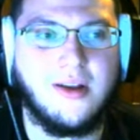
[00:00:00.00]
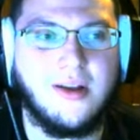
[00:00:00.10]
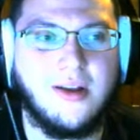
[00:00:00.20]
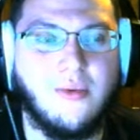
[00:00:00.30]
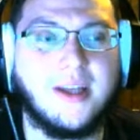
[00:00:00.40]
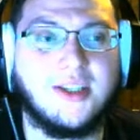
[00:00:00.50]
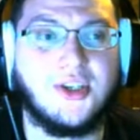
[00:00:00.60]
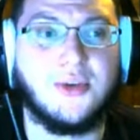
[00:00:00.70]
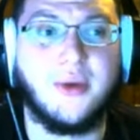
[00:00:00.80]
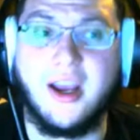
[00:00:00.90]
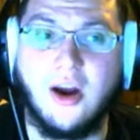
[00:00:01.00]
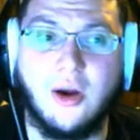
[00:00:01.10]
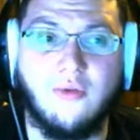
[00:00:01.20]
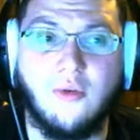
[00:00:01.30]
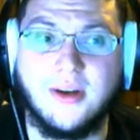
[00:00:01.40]
ways to hit
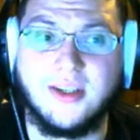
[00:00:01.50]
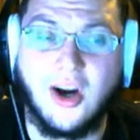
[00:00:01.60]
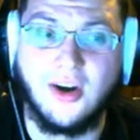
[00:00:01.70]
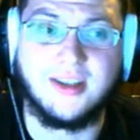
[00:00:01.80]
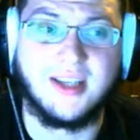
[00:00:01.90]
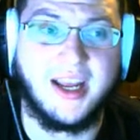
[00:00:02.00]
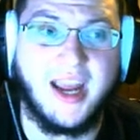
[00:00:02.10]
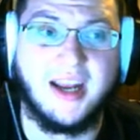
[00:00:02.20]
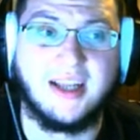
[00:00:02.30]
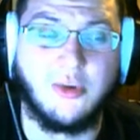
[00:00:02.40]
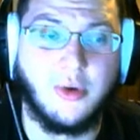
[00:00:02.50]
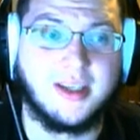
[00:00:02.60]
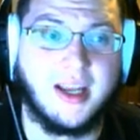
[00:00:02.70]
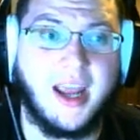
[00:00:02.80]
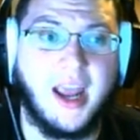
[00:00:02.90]
Gardevoir as hard as I can, as quick
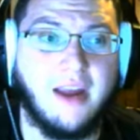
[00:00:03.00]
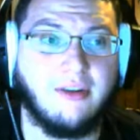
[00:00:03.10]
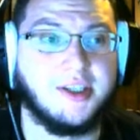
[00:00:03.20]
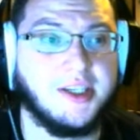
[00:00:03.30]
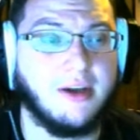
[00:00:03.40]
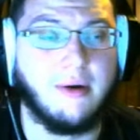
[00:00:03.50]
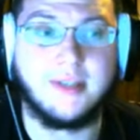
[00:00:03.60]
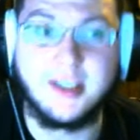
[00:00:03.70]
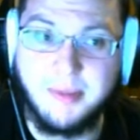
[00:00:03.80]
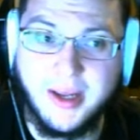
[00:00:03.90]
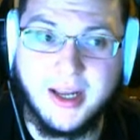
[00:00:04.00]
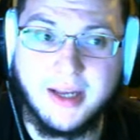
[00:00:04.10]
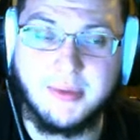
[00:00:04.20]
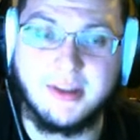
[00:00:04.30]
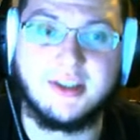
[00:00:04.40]
as I can, guaranteed to outspeed
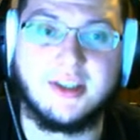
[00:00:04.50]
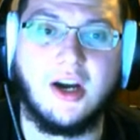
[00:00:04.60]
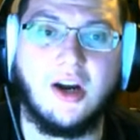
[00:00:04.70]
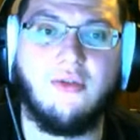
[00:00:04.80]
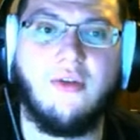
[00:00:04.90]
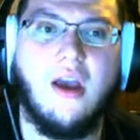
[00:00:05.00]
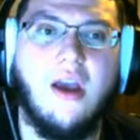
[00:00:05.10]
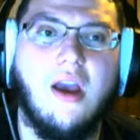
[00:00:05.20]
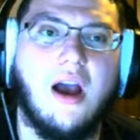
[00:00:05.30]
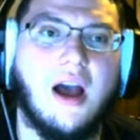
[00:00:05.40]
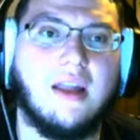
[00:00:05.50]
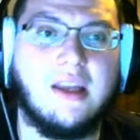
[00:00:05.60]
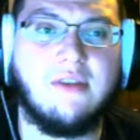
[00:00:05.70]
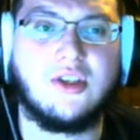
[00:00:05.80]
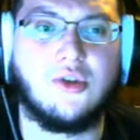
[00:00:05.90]
it with the Scarf,
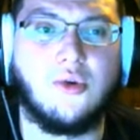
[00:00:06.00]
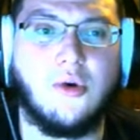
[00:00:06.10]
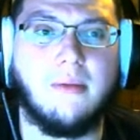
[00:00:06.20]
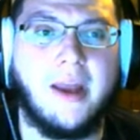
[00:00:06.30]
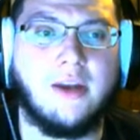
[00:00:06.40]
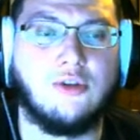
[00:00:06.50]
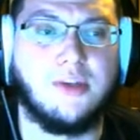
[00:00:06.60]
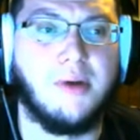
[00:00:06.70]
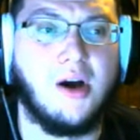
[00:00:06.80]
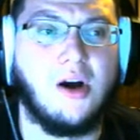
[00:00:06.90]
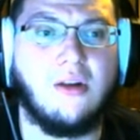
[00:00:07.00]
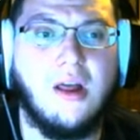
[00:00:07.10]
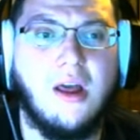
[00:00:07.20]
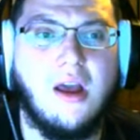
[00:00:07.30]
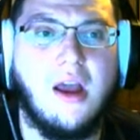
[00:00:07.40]
Leaf Storm, Energy Ball,
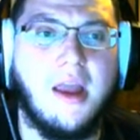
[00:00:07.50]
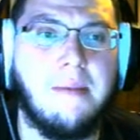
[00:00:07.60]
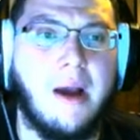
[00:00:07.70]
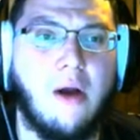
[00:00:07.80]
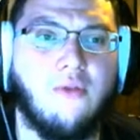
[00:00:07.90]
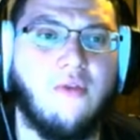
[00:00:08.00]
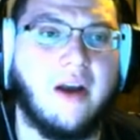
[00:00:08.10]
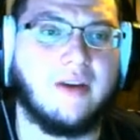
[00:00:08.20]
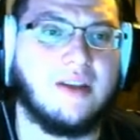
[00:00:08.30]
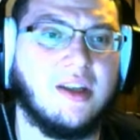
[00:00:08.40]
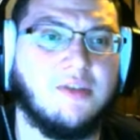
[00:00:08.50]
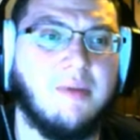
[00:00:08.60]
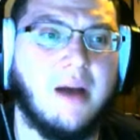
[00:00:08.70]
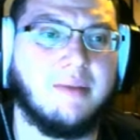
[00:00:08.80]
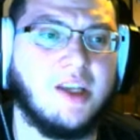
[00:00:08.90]
Hidden Power, Fire, Sludge
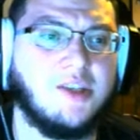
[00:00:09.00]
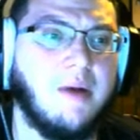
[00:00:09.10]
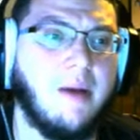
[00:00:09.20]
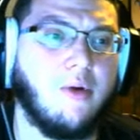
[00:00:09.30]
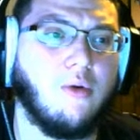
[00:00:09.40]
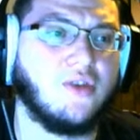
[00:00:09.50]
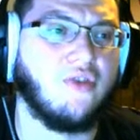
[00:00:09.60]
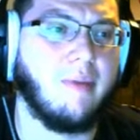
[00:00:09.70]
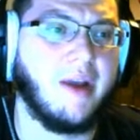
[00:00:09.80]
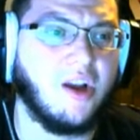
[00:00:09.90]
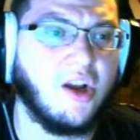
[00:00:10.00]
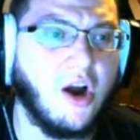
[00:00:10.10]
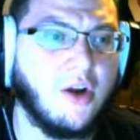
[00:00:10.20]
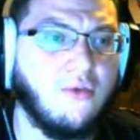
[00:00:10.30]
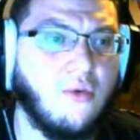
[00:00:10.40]
Bomb. Sludge Bomb, of course, for the Mega
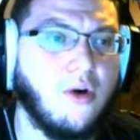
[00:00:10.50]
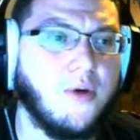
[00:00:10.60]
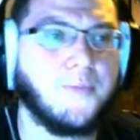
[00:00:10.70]
Gardevoir.